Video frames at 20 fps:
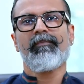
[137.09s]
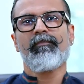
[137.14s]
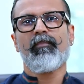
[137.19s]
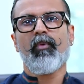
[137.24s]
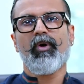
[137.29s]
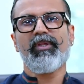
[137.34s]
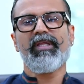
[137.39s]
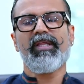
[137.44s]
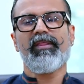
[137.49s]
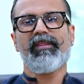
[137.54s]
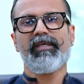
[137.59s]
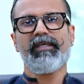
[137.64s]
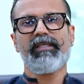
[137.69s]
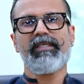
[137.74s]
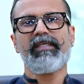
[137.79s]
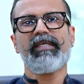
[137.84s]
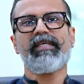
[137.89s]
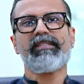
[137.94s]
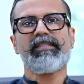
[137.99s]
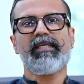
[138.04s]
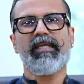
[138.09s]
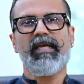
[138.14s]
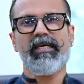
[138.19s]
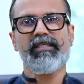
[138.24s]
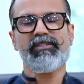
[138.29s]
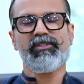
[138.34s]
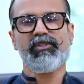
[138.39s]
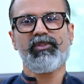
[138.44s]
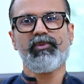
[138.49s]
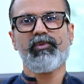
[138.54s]
more than 30 as
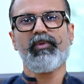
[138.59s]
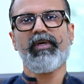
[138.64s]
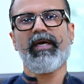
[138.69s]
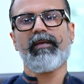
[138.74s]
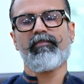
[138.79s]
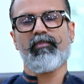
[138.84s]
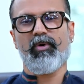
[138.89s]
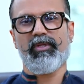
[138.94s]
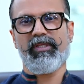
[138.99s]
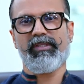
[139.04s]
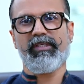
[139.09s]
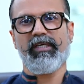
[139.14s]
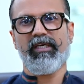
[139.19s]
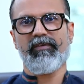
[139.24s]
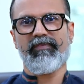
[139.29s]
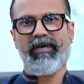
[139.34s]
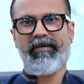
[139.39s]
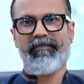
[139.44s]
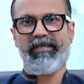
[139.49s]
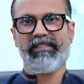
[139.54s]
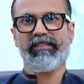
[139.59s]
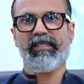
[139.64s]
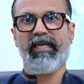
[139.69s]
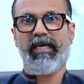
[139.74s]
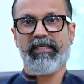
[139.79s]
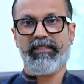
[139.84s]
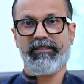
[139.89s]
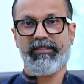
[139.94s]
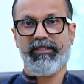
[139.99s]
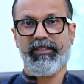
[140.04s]
class 2, and more than 35 as
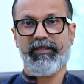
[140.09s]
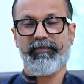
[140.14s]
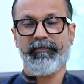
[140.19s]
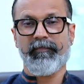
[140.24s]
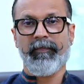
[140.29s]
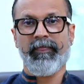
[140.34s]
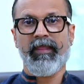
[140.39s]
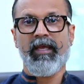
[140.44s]
class 3.